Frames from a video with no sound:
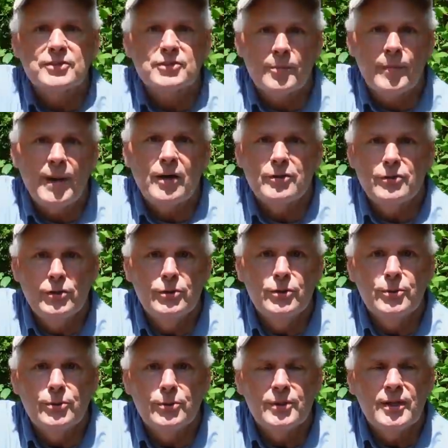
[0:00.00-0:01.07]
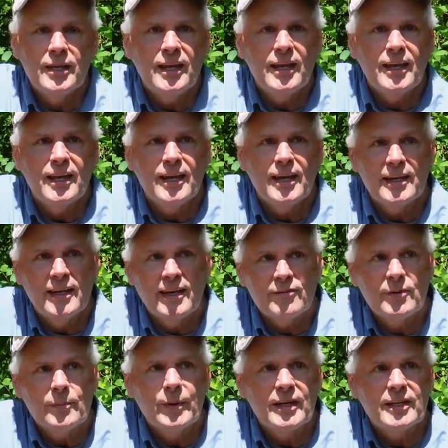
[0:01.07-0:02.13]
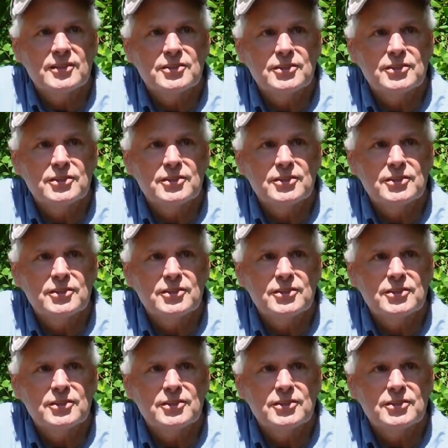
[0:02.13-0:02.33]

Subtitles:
it's about noon and everybody